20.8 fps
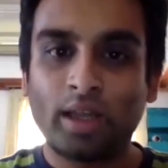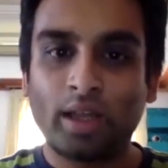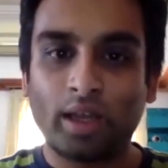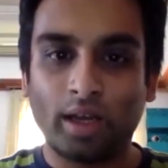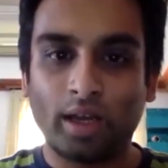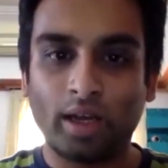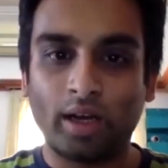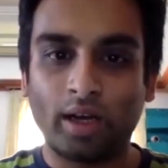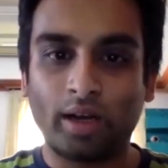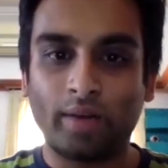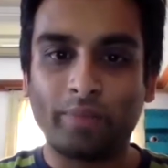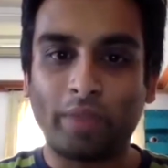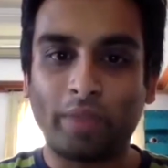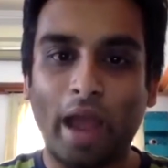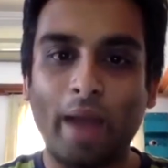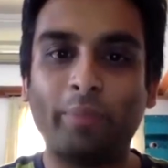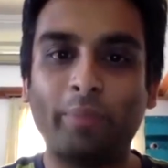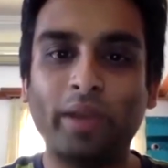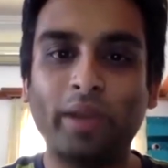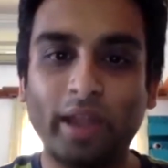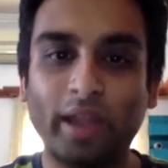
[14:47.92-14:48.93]

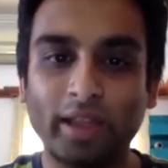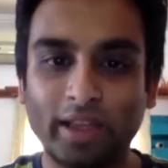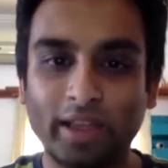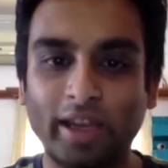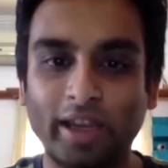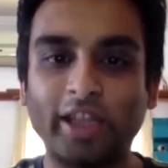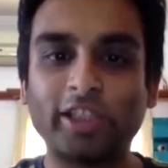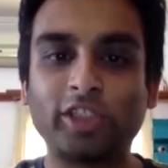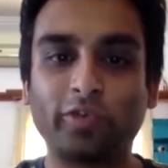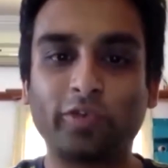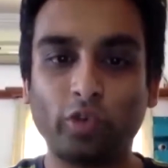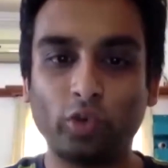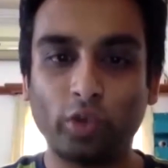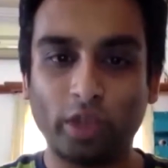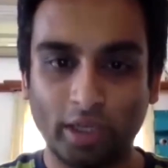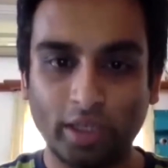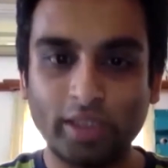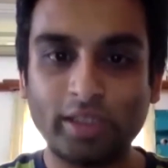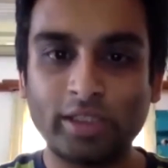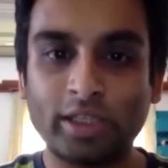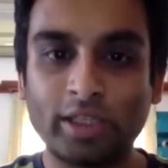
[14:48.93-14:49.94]
happening in the next few
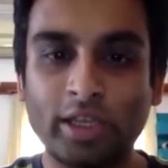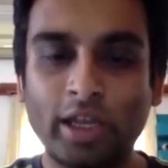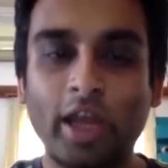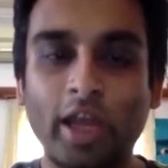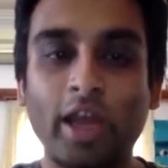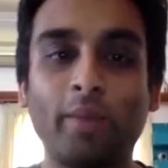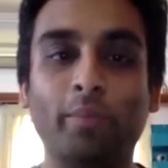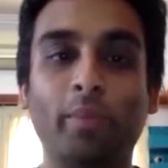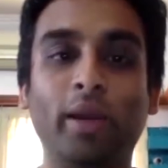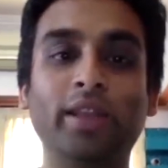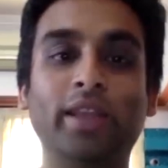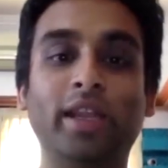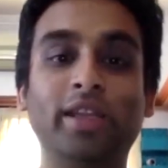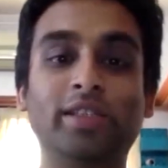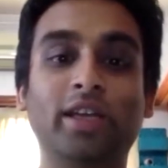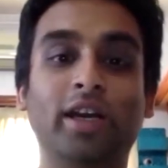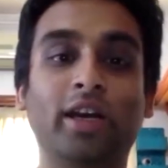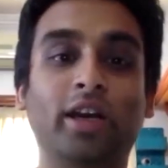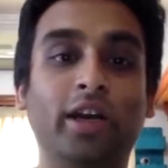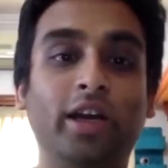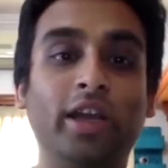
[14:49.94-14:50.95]
years, but there's
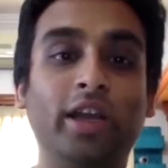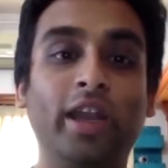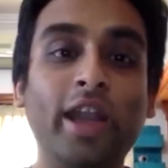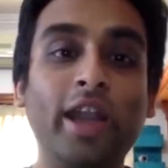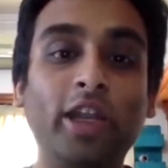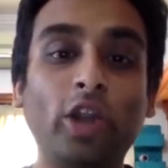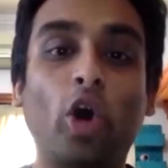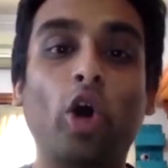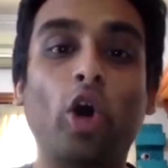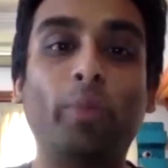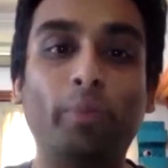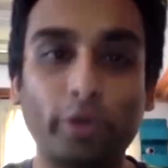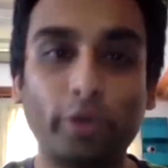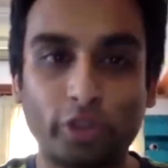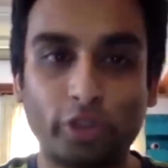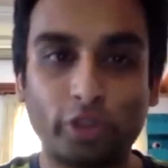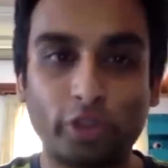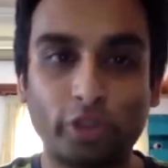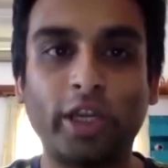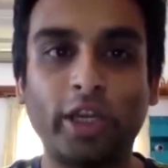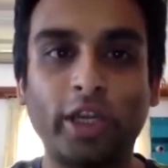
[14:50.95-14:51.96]
a great
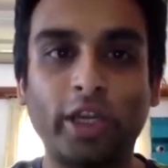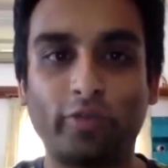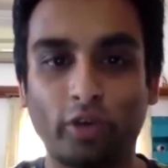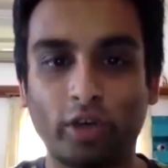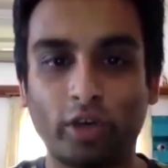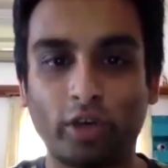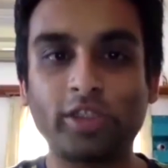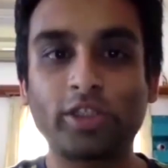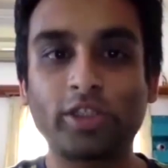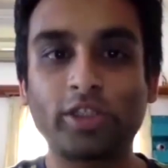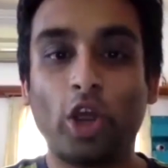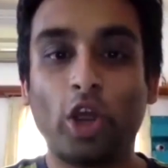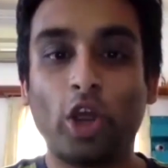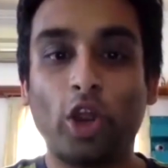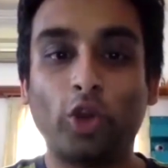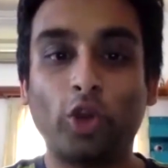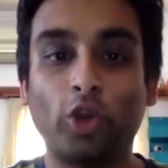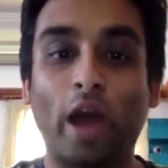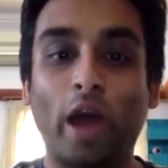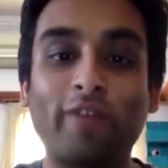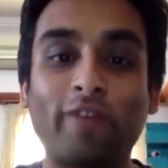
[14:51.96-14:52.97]
opportunity for us
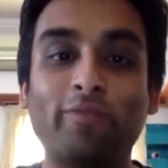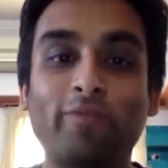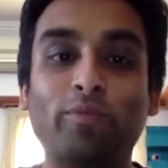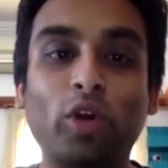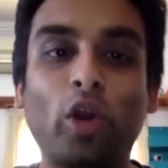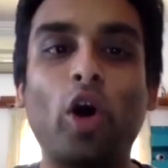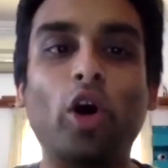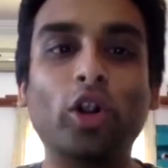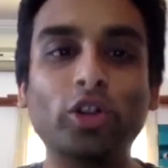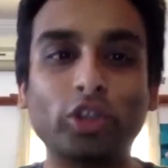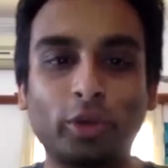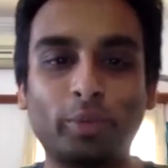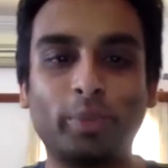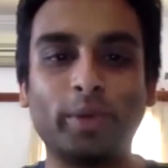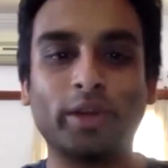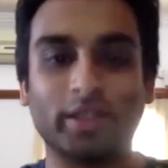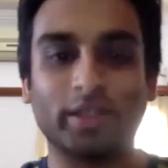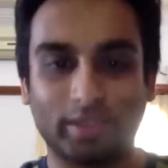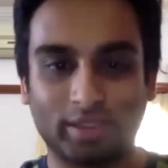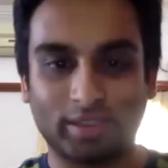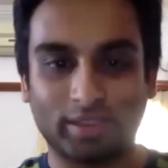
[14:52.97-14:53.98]
to have more
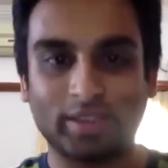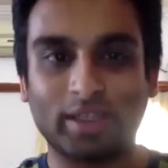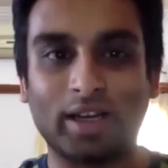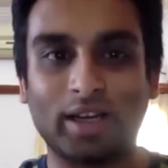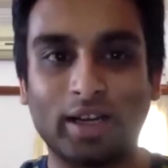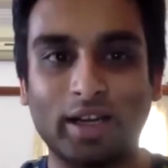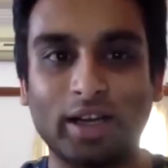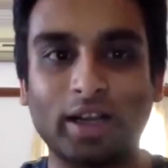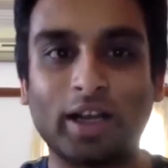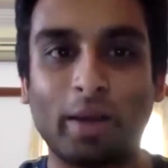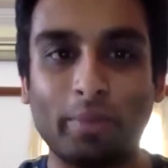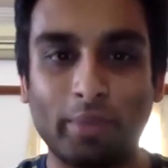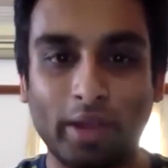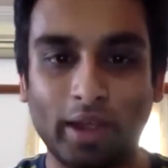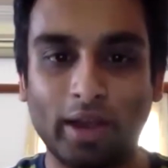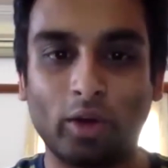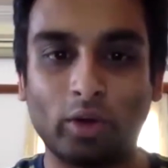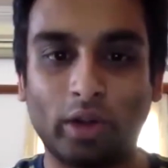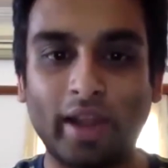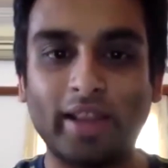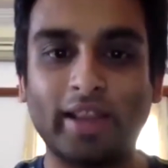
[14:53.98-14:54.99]
entrepreneurs coming
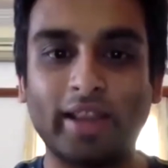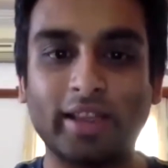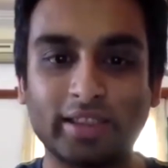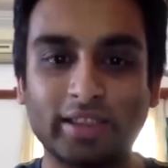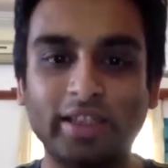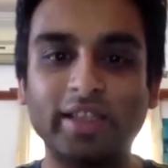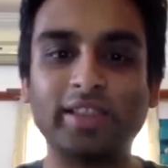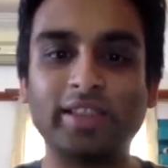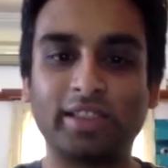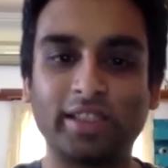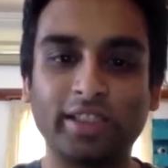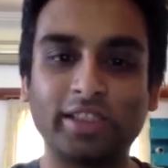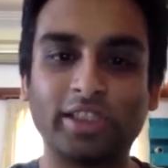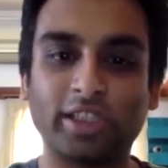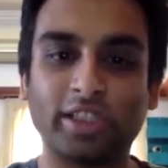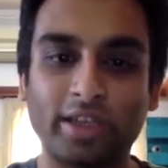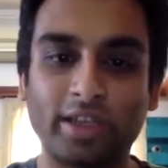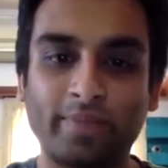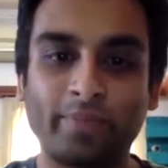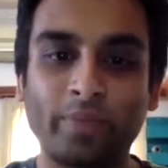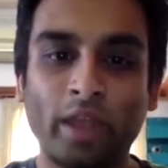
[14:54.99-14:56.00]
out. And there's a
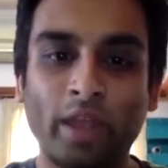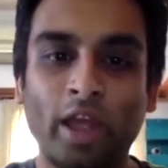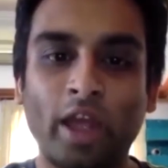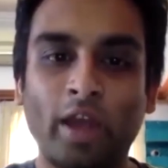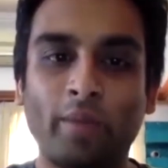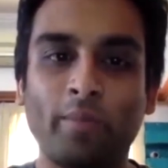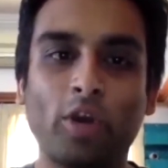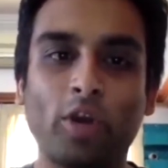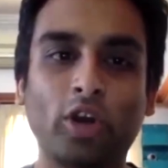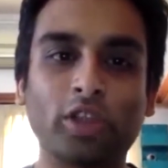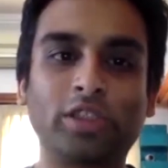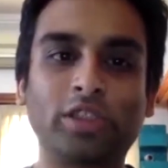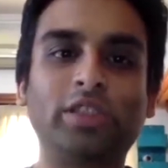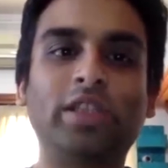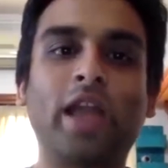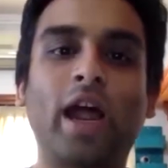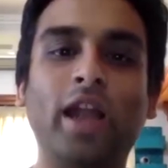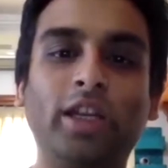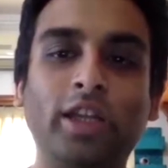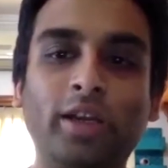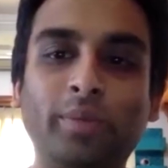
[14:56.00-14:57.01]
distinction, because
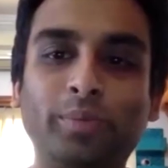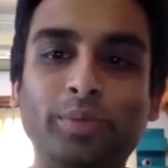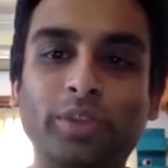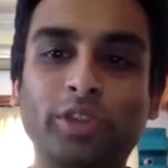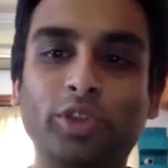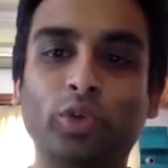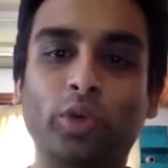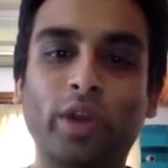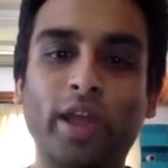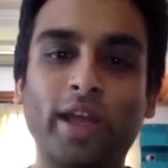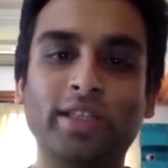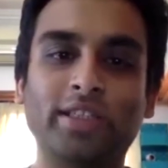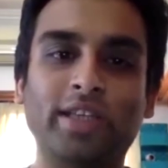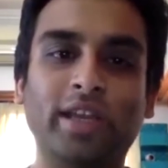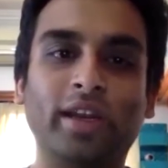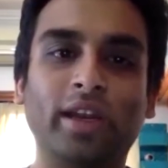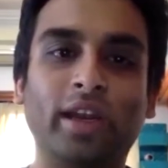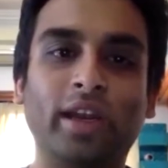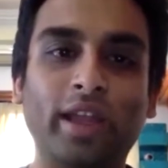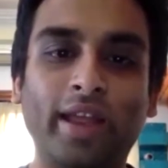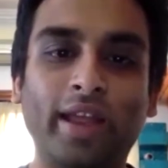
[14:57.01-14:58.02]
startups today
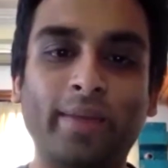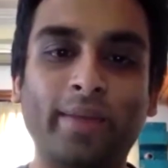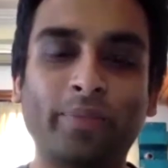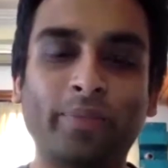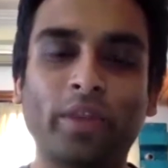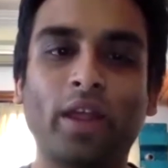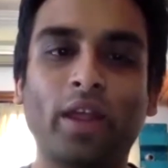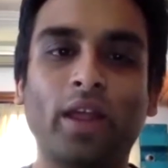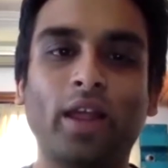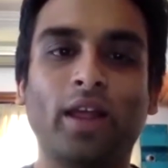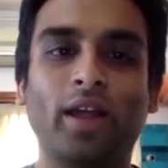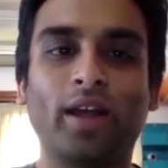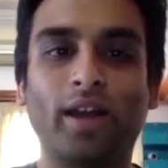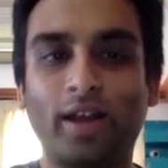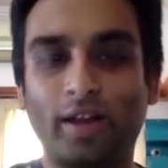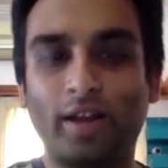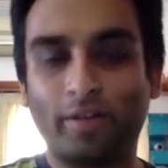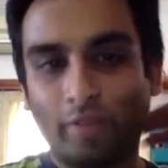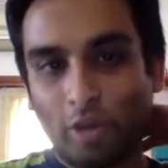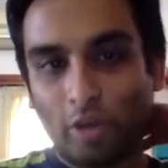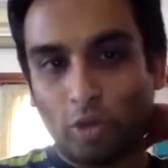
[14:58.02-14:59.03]
generally
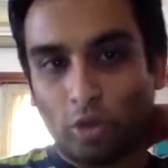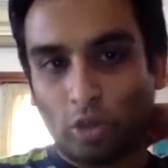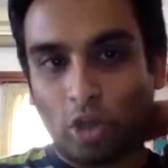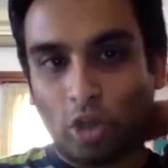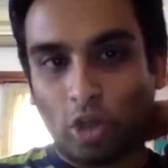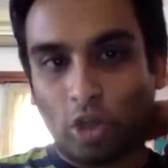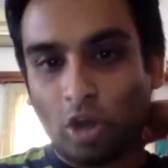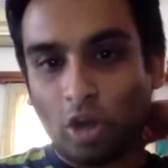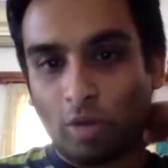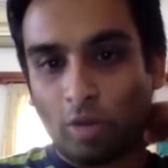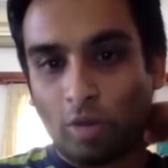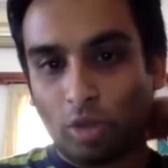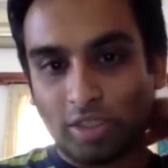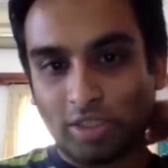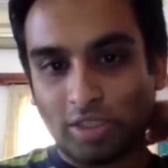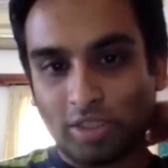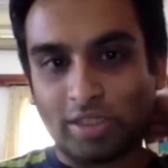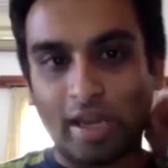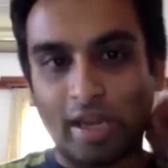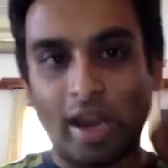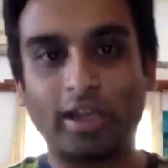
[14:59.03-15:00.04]
when you talk about a
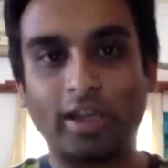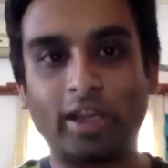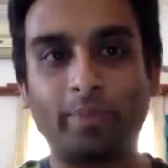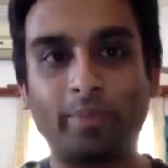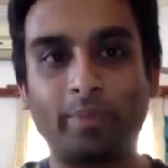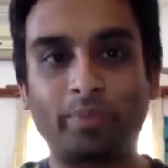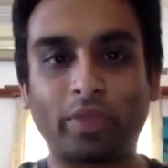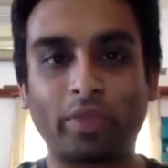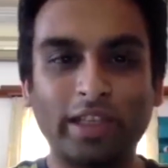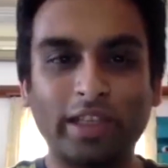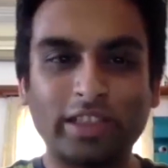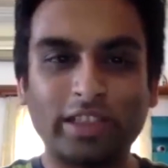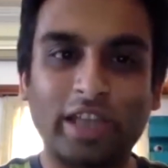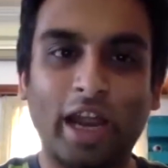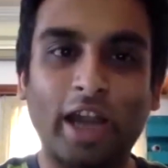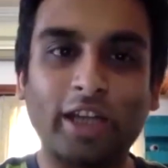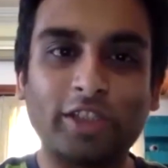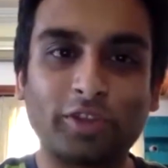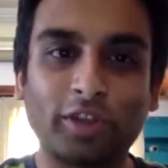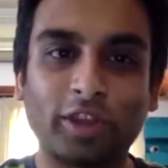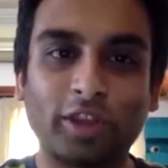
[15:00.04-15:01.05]
startup, it
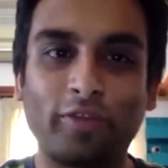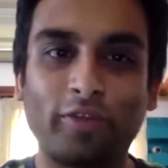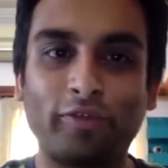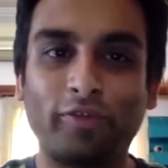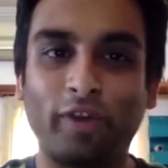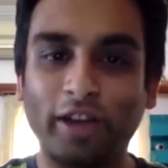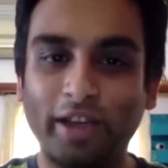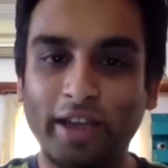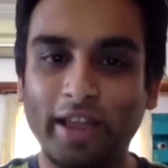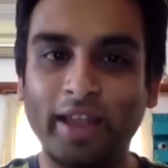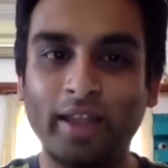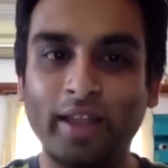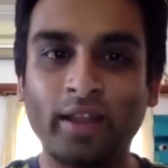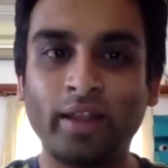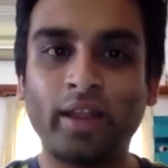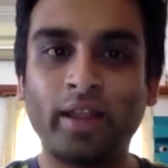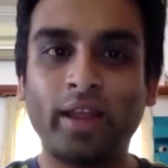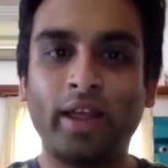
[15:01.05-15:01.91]
starts with the funding.